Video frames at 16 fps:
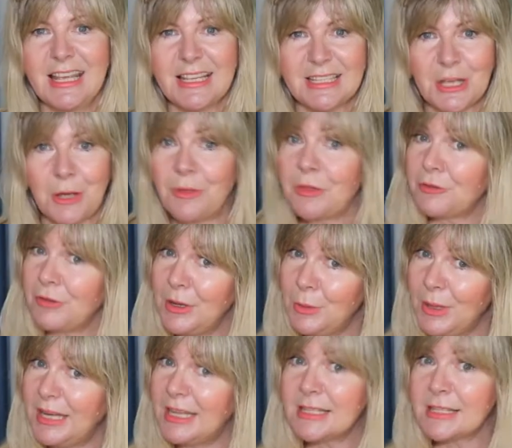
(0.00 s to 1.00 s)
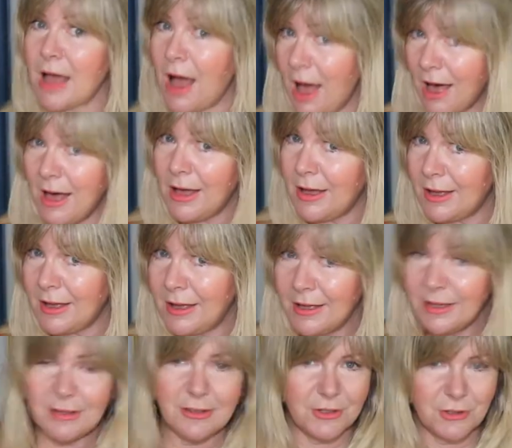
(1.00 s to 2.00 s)
So the three winners
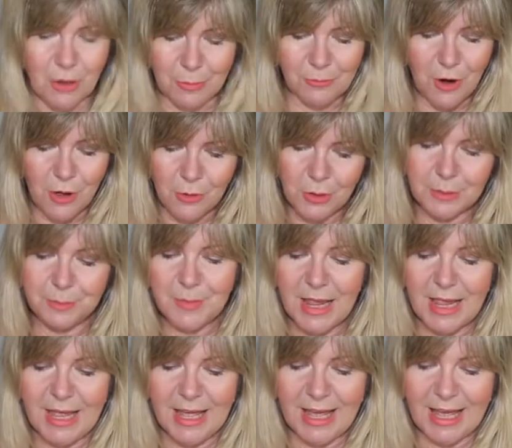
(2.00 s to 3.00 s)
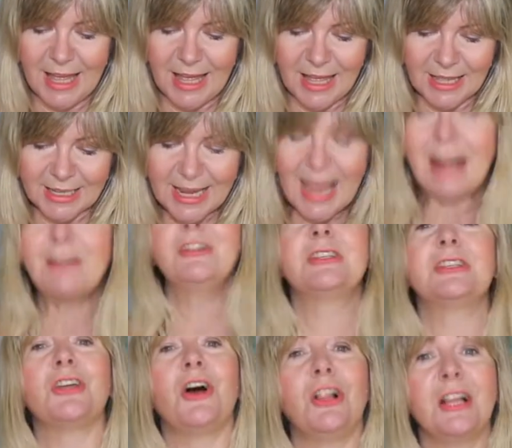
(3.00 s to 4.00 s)
are, drumroll,
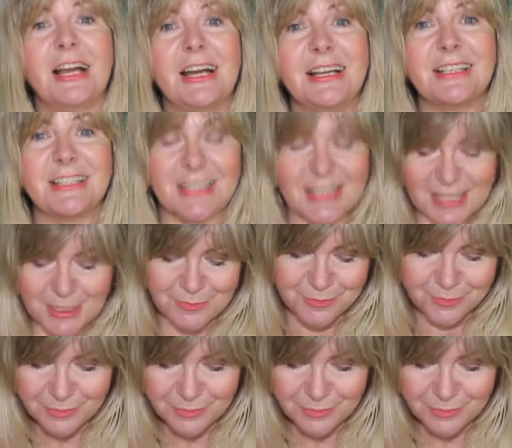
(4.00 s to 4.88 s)
Karen Tolhurst,